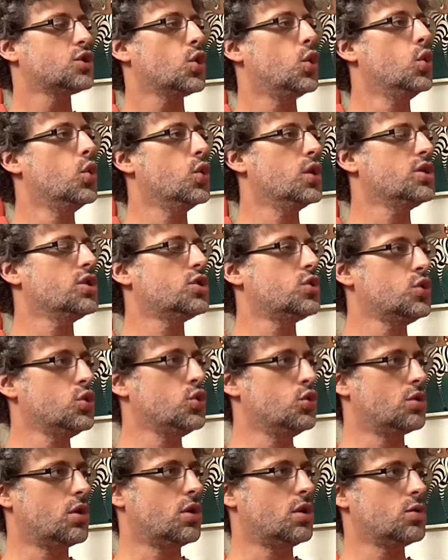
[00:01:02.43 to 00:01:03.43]
So who is
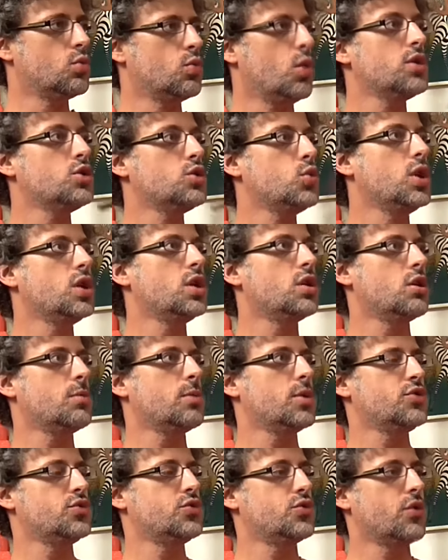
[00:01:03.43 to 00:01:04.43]
Euron? What do we know about